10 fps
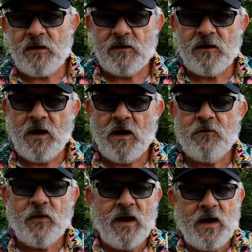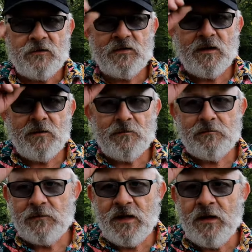down at the halfway house and
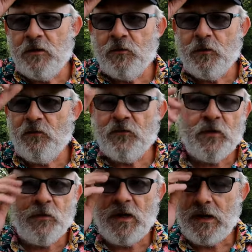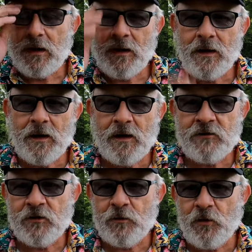I'm letting a group through, a
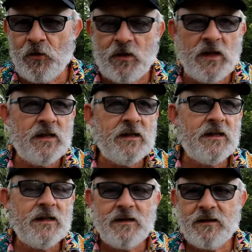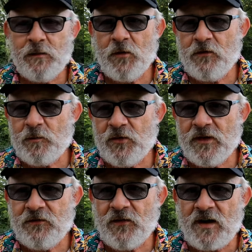2-ball. They're moving
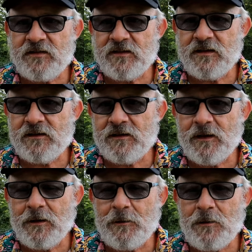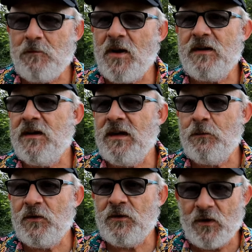pretty fast and my knee
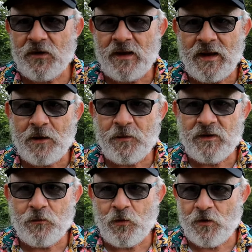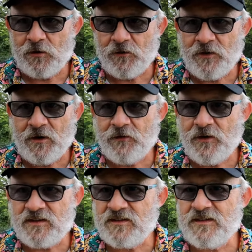will not allow me to walk very
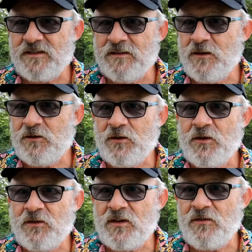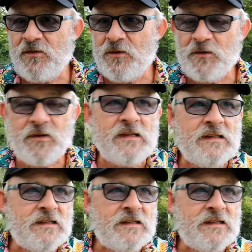fast. It's not as good as I've thought.